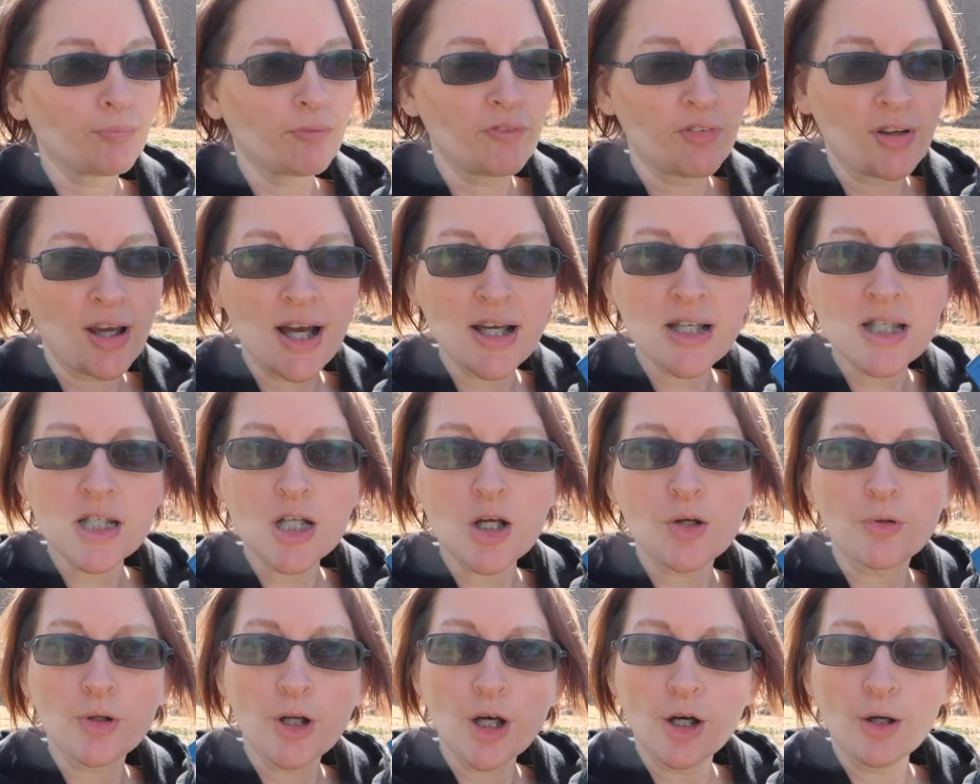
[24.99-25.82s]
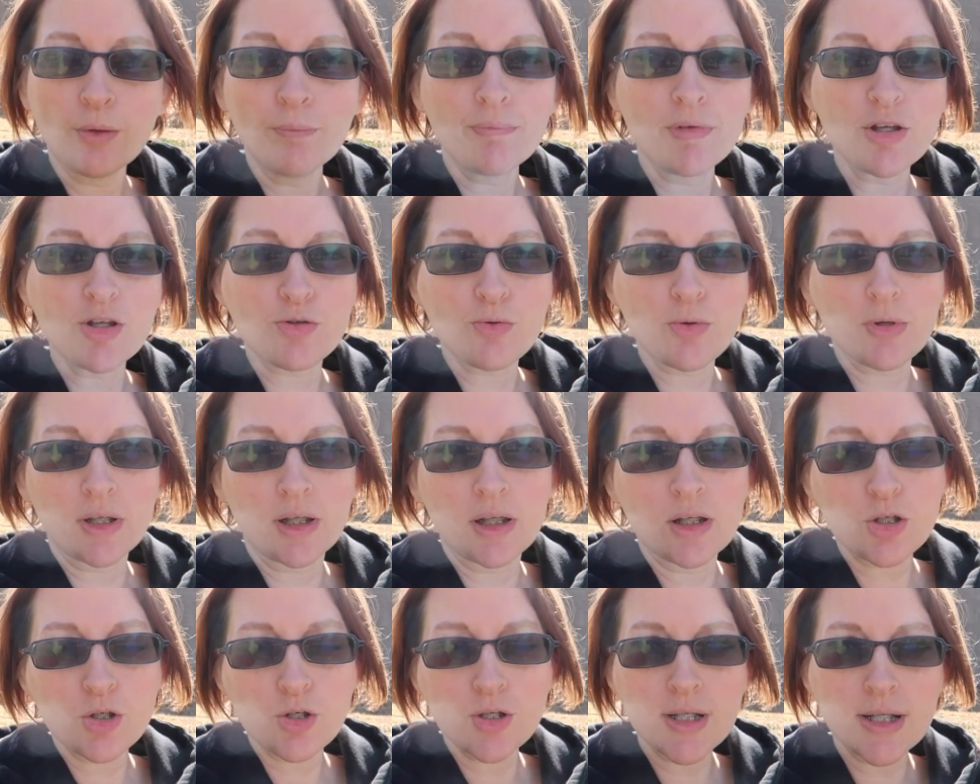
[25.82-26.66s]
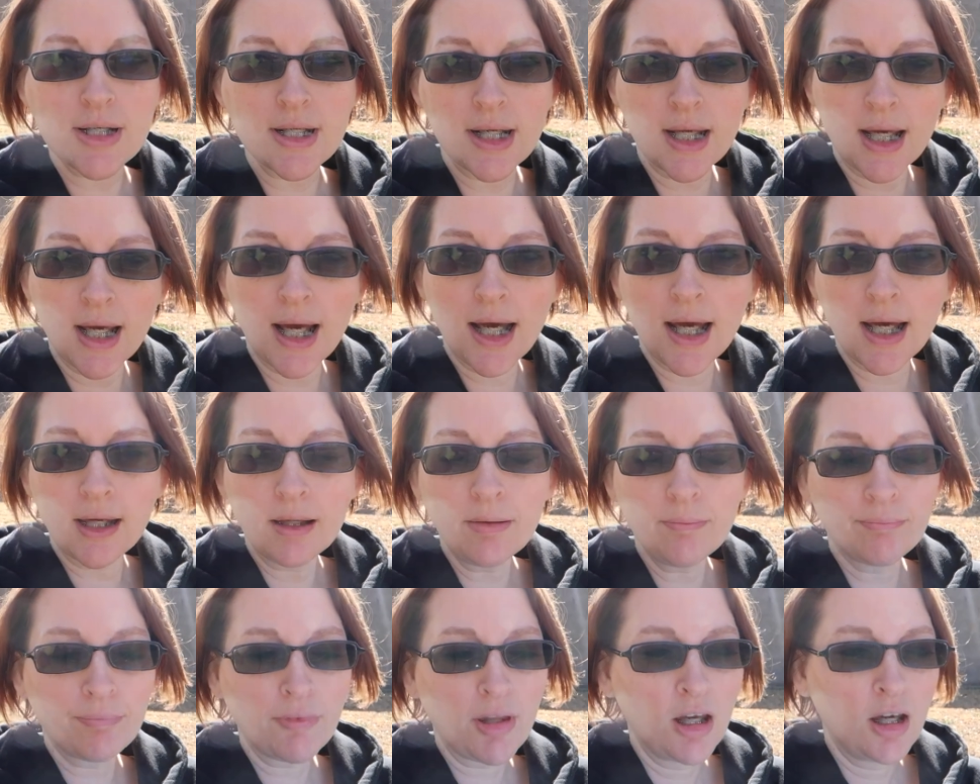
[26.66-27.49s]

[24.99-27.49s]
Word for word: If you guys don't know, he's a really interesting guy.